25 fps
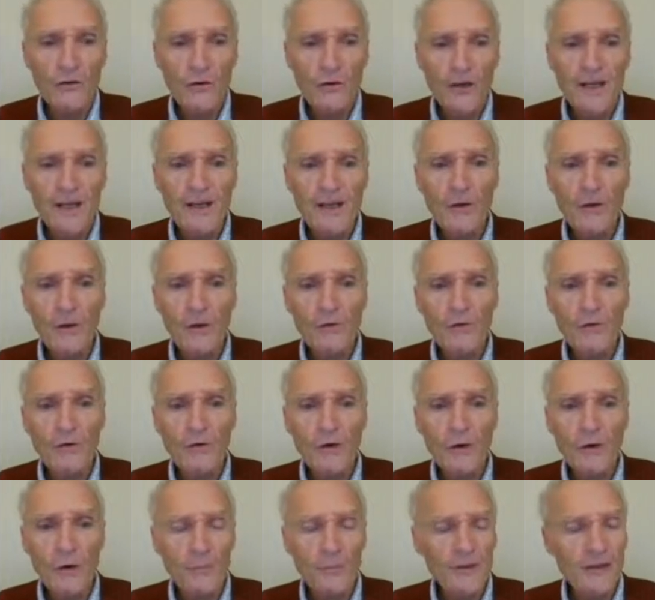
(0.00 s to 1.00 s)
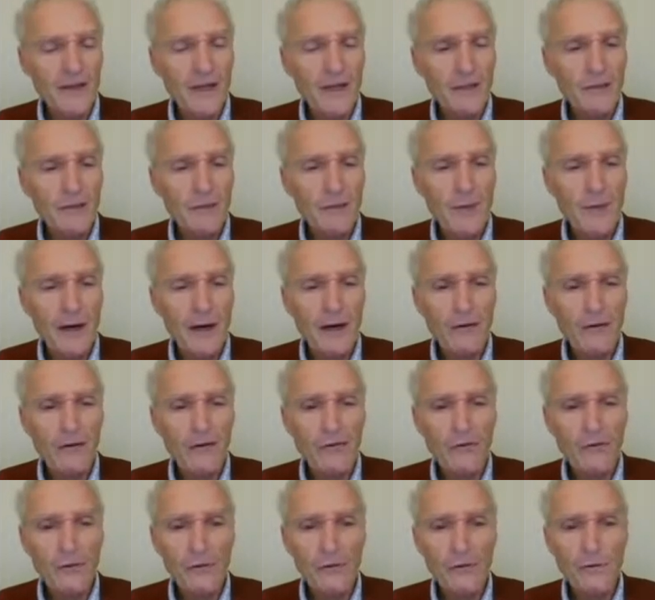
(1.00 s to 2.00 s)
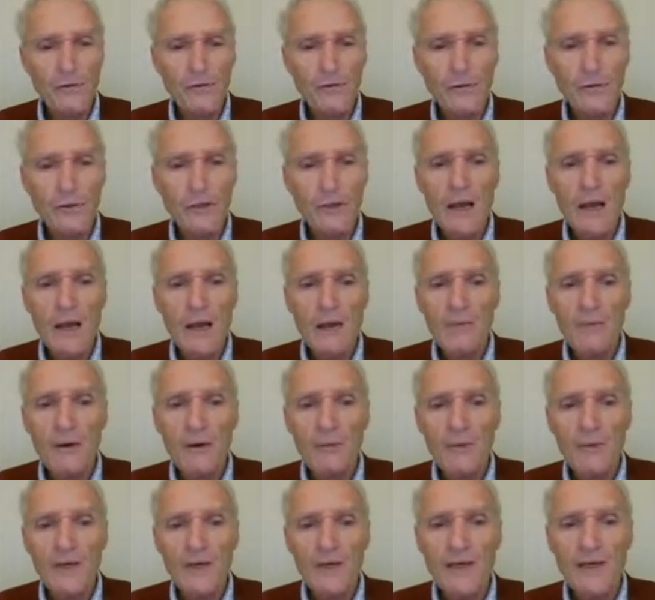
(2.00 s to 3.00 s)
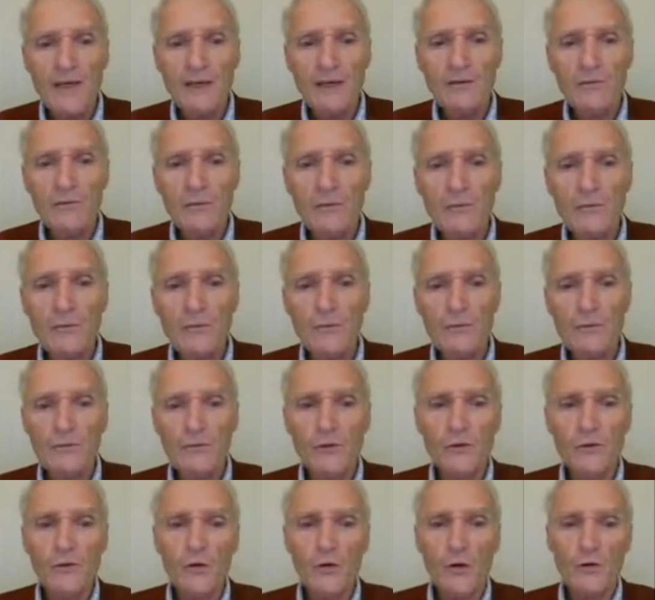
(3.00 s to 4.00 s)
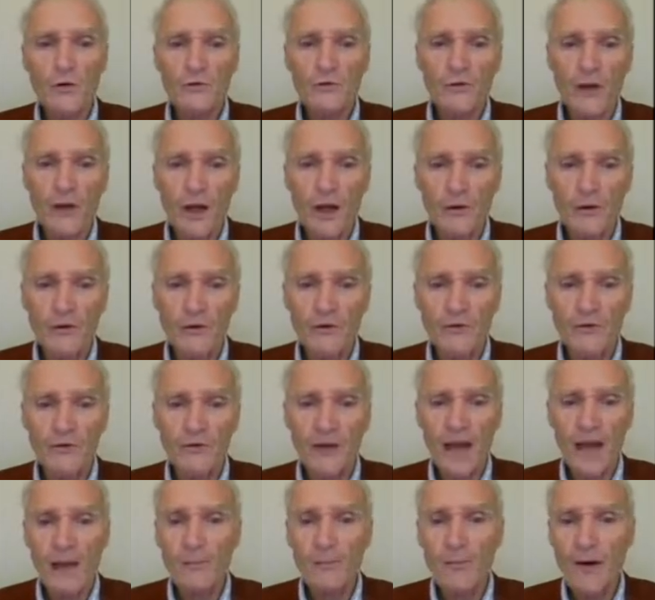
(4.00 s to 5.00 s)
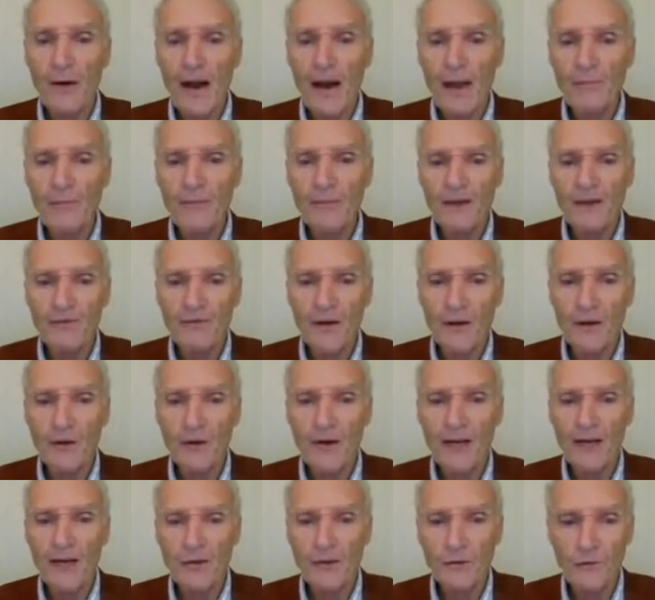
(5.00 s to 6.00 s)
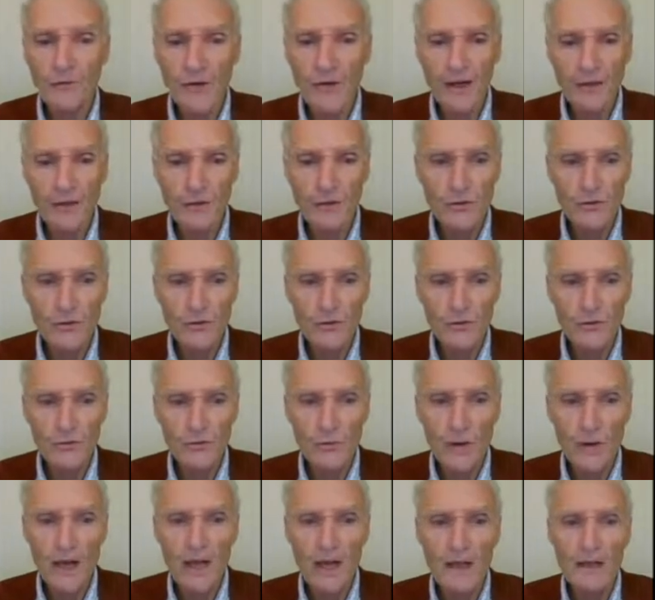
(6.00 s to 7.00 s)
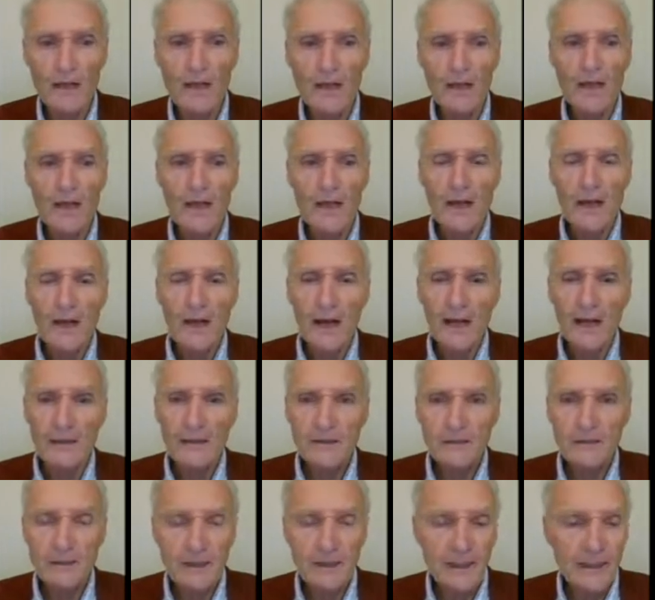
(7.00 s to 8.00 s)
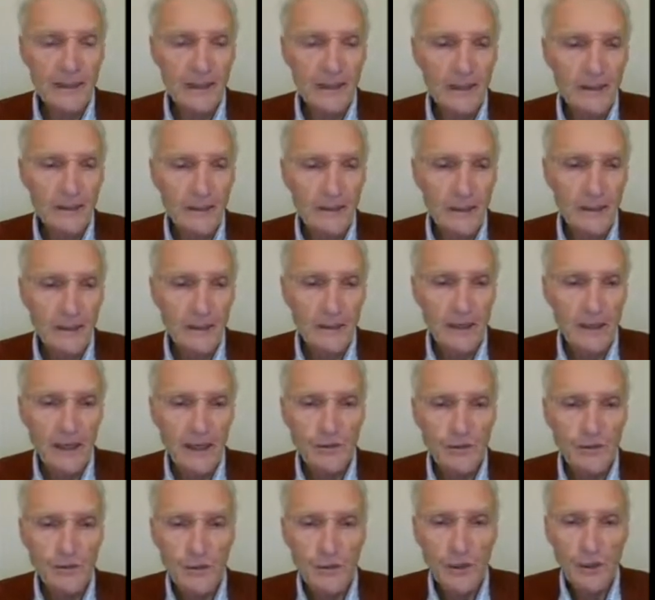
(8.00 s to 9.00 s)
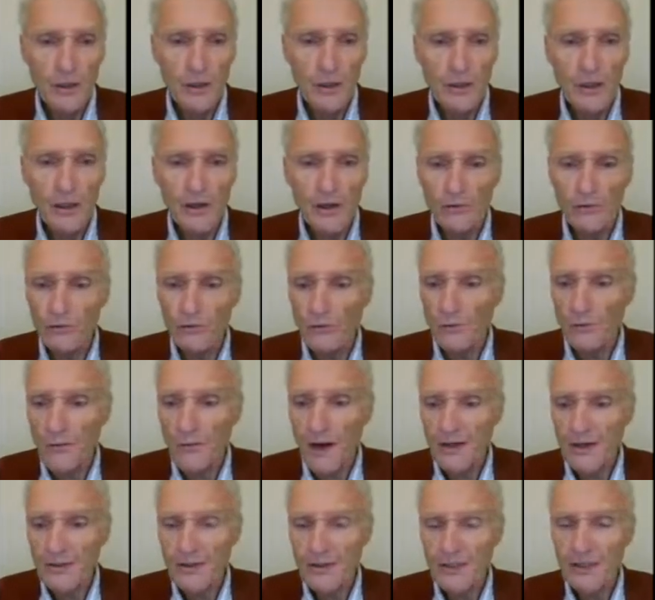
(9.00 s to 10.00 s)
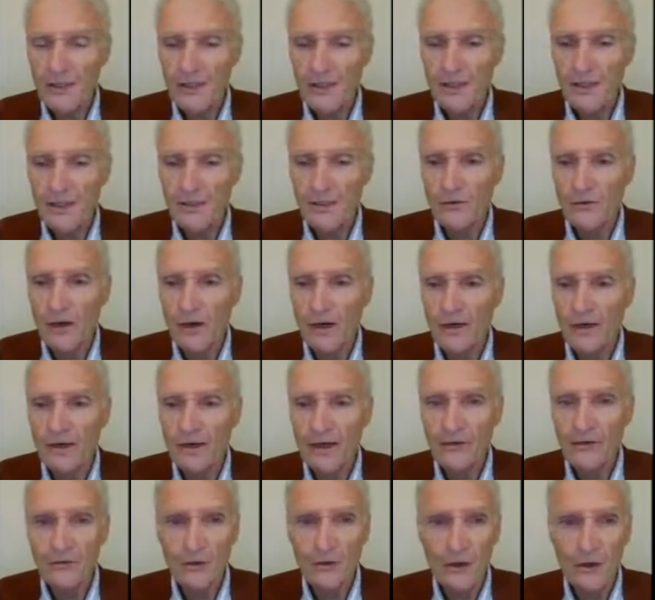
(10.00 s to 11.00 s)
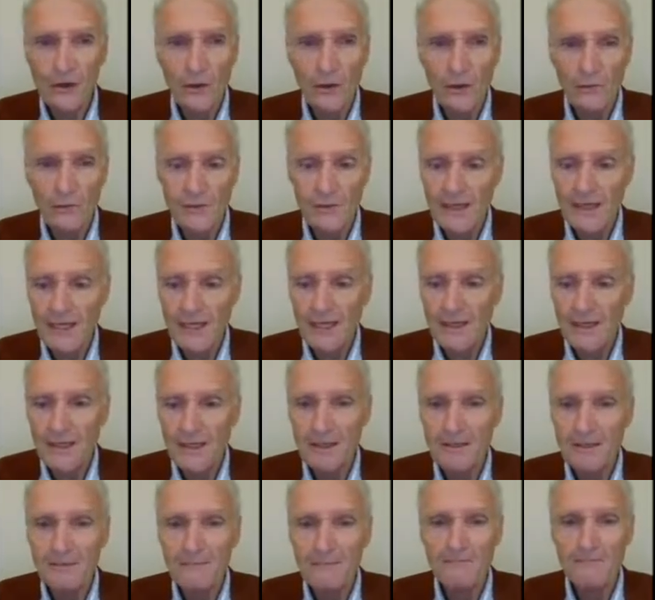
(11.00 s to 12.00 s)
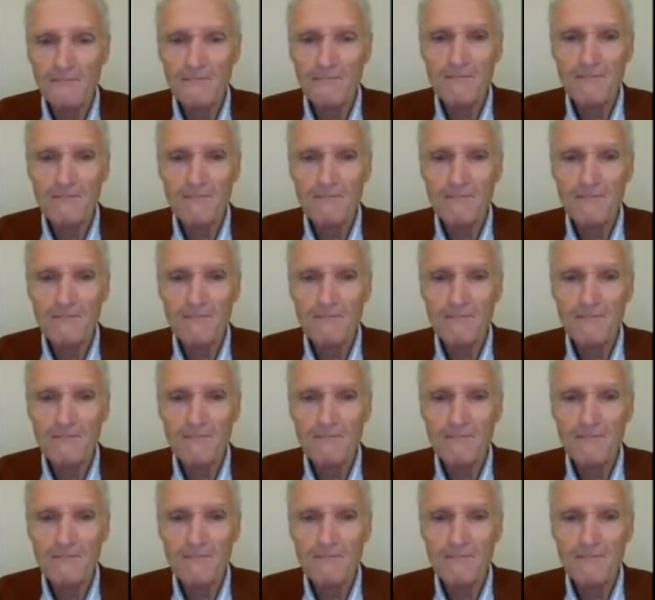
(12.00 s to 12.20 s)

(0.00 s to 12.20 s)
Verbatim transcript: So ketones are potentially part of the solution, but we need to improve glucose tolerance and perhaps have other interventions as well. Ultimately, larger, longer term RCTs are definitely going to be needed.